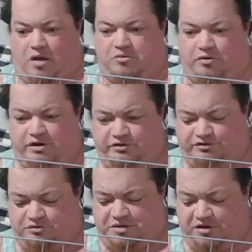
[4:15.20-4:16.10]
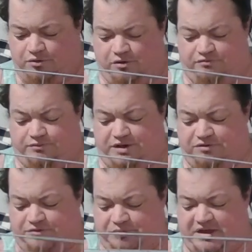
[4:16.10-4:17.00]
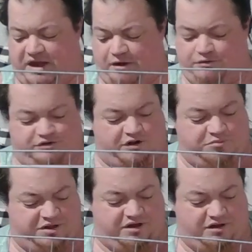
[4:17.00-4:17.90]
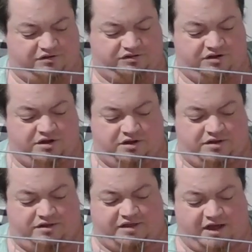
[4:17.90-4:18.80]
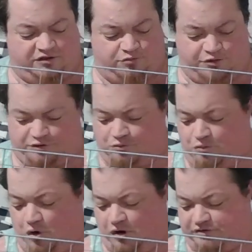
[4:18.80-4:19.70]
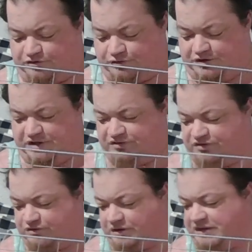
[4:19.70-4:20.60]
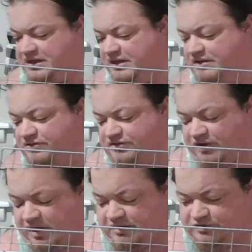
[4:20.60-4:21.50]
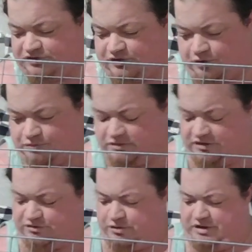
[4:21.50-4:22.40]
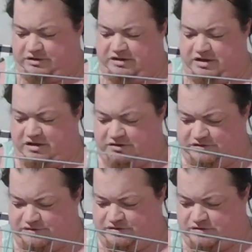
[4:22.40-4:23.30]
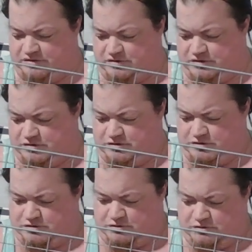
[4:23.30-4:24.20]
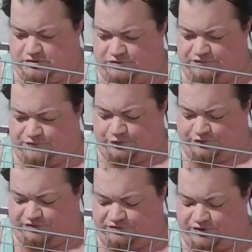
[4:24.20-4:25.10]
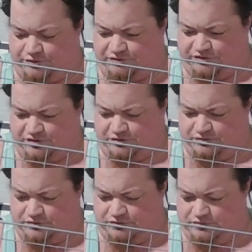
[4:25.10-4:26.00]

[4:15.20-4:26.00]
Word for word: I'm going to assume they go in from the outside because that's where the washer is, is on the inside. So, let's go ahead and get the first of those in.